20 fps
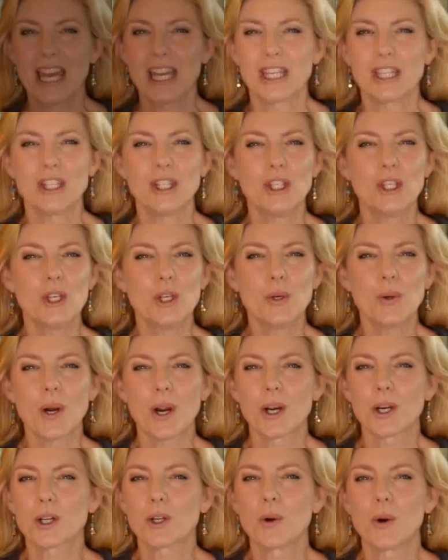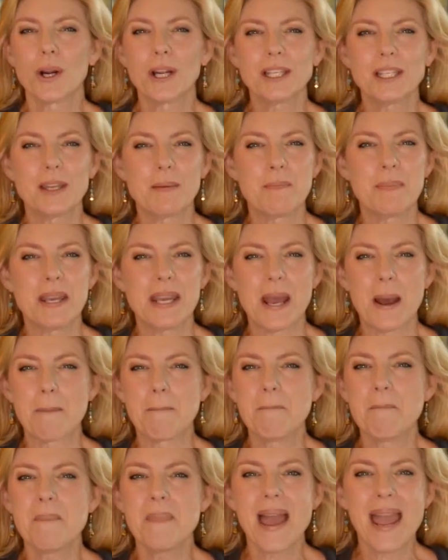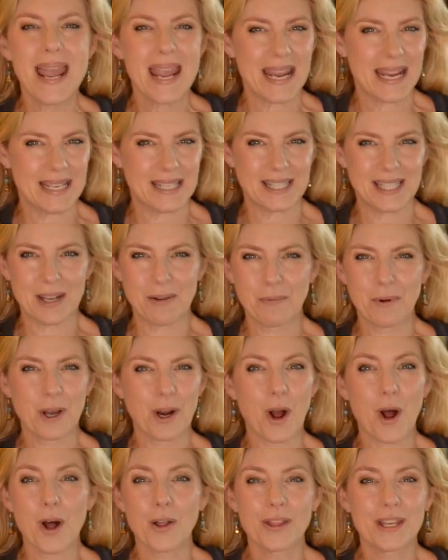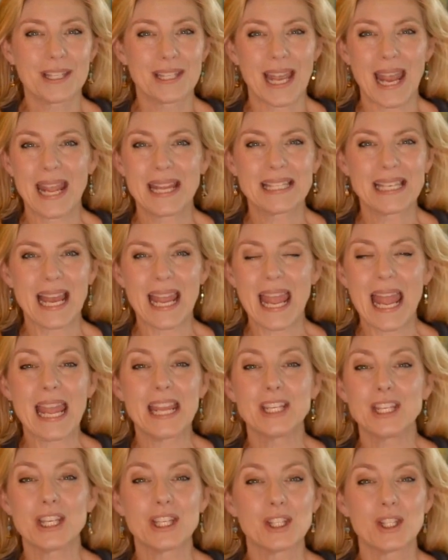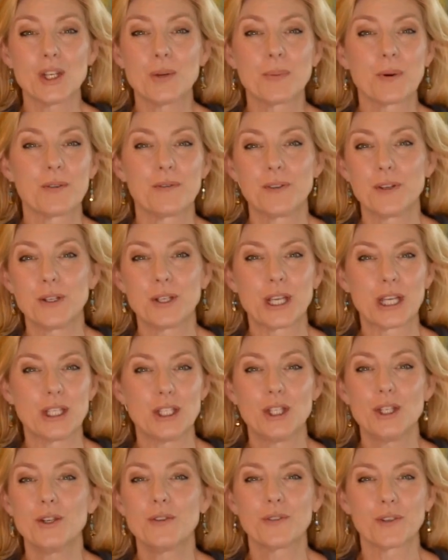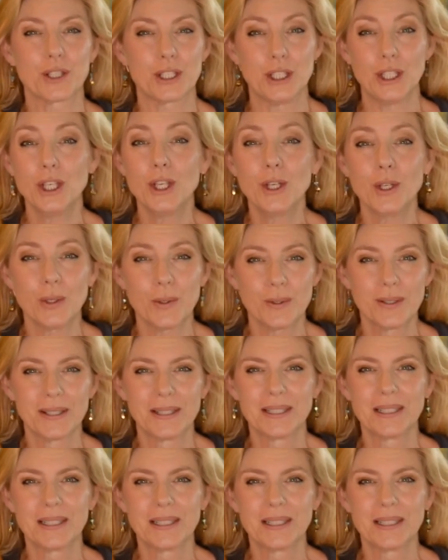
you are going to be amazed at what all this anti aging superfood can do for you.